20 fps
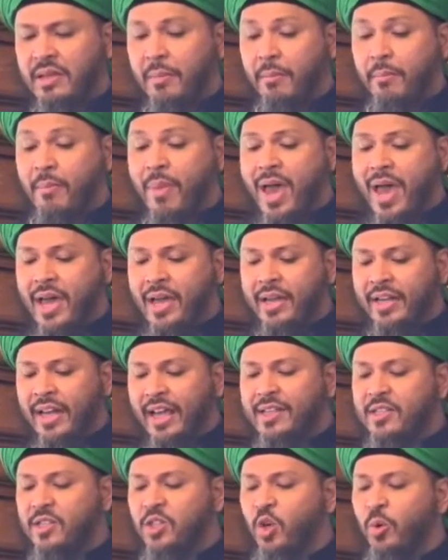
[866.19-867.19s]
Man
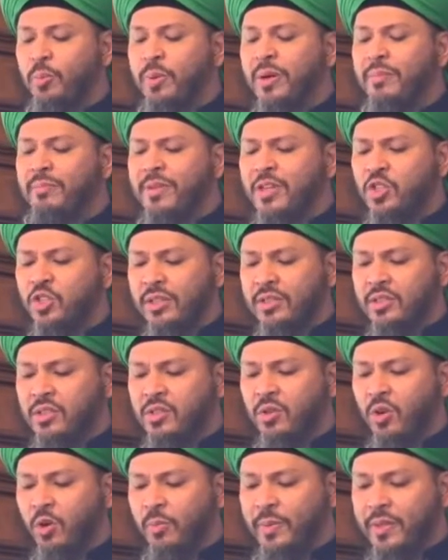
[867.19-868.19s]
has no permission
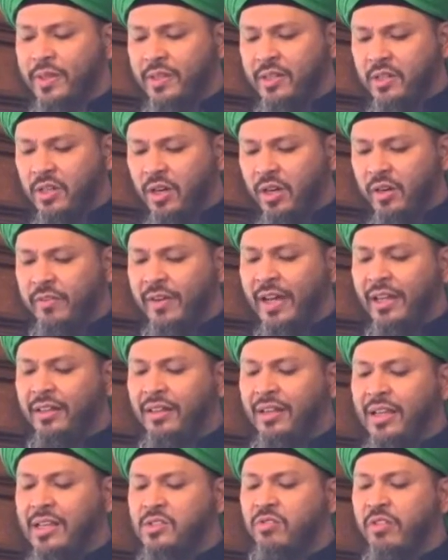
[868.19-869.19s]
to open the door of
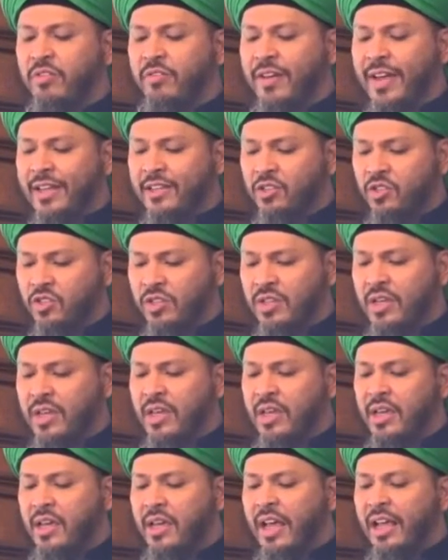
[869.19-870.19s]
Allah's revenge
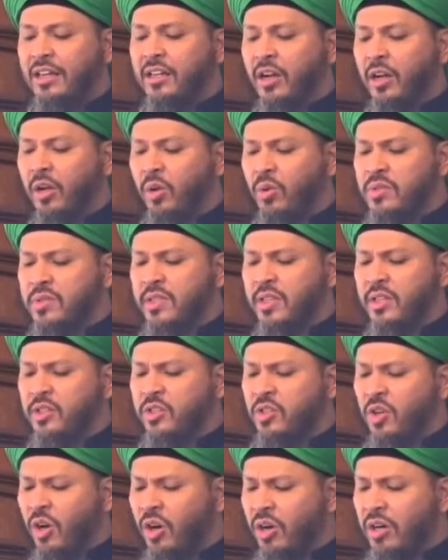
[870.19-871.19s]
and close the
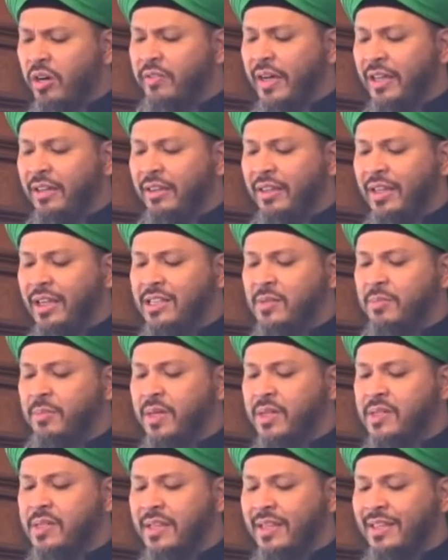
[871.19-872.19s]
door of Allah's
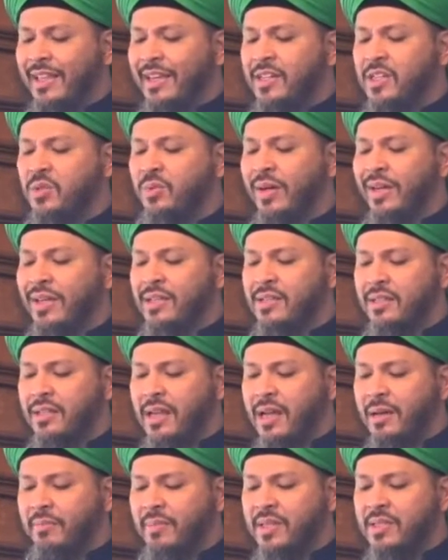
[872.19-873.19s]
mercy. That is why
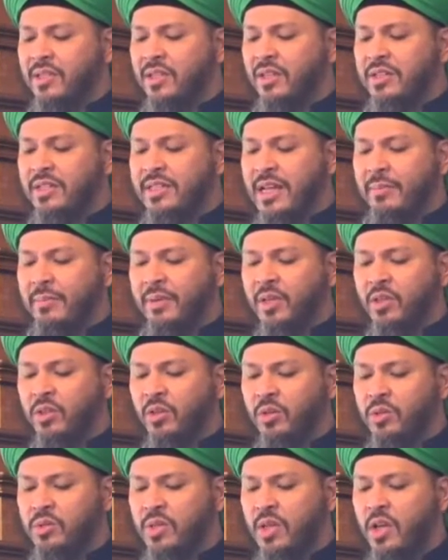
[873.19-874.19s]
Islam is condemning
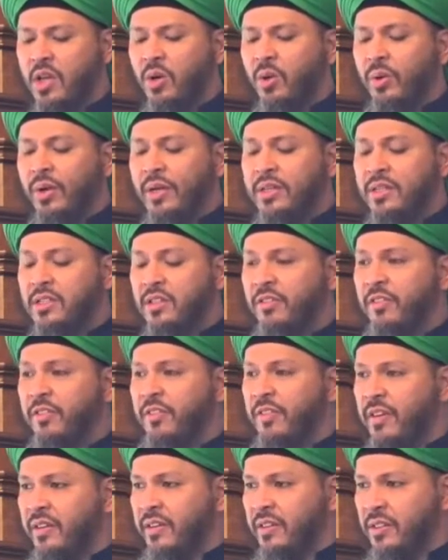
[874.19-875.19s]
those who
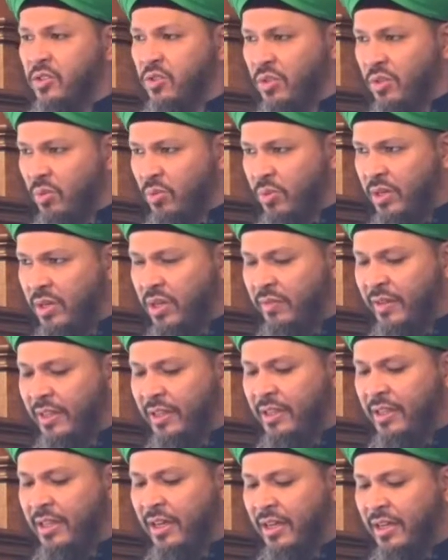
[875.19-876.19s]
interfere into the work of
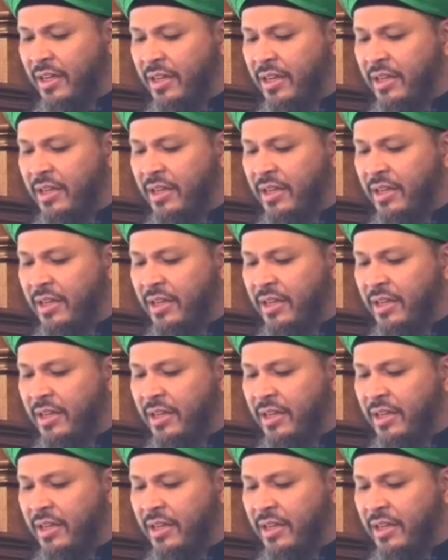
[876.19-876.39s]
Allah.